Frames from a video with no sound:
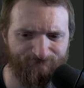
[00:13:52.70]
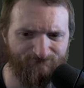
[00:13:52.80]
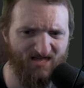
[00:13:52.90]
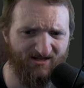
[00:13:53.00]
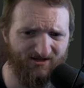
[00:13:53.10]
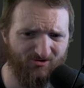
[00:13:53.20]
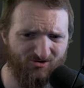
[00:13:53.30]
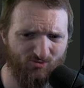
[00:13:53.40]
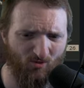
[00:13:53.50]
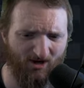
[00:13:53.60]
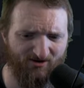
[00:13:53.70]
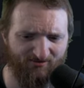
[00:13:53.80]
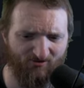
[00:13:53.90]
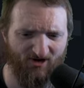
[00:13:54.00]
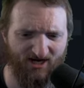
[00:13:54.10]
And then there's
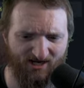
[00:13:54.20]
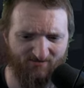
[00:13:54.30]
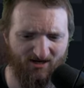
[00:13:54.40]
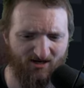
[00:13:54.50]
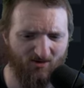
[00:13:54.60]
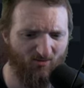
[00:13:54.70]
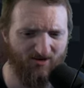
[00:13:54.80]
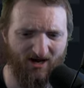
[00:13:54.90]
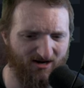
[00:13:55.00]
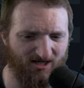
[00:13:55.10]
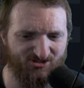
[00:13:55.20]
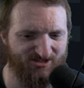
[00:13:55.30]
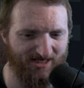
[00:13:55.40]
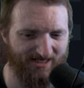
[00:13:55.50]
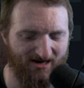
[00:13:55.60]
wireframe. We're not going to
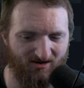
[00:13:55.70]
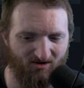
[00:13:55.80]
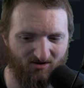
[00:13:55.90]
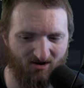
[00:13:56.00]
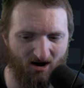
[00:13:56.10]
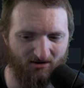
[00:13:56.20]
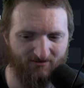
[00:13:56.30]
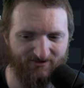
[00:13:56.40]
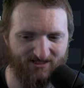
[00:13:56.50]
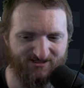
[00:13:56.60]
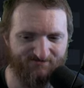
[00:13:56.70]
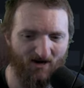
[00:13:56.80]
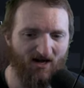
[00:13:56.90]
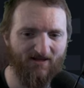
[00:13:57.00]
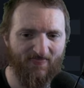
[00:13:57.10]
check out all, all of these,
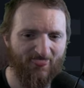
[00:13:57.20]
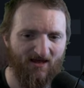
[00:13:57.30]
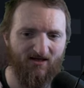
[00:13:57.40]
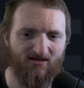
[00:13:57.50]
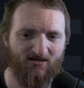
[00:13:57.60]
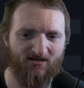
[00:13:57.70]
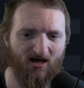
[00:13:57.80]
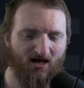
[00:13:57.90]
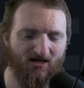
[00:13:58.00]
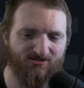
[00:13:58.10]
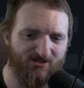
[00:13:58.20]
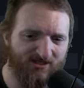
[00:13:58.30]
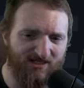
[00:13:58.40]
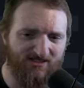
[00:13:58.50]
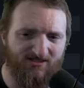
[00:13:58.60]
but uh, you
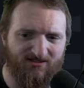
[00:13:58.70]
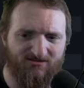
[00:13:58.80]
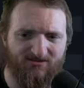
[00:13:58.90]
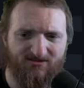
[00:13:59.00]
can,